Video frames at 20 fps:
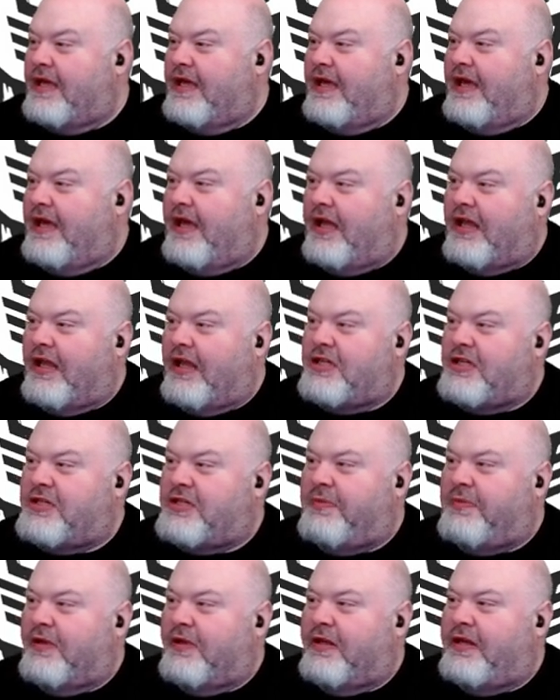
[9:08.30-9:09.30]

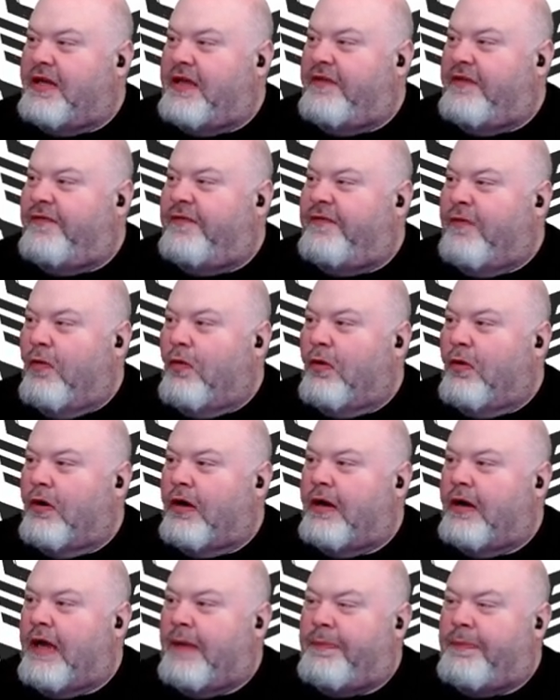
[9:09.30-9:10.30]
eligibility
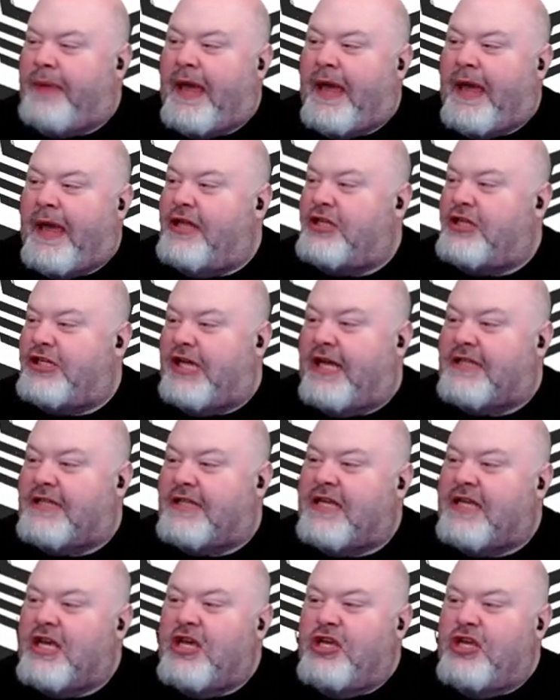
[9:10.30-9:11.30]
for page ads,
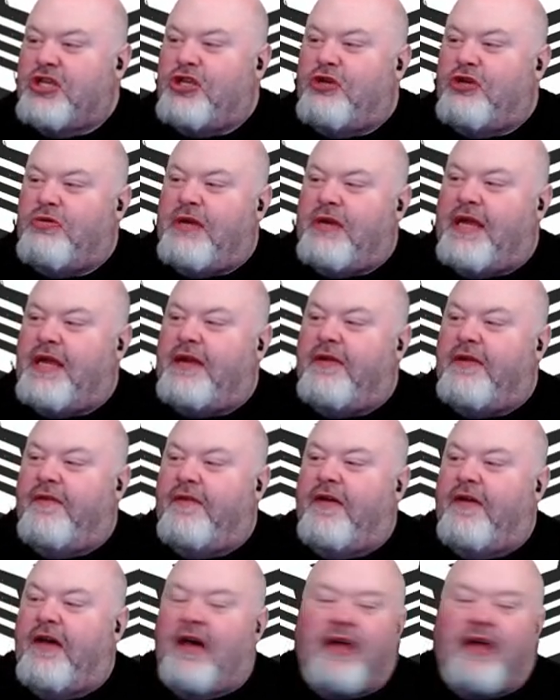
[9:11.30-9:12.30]
you need a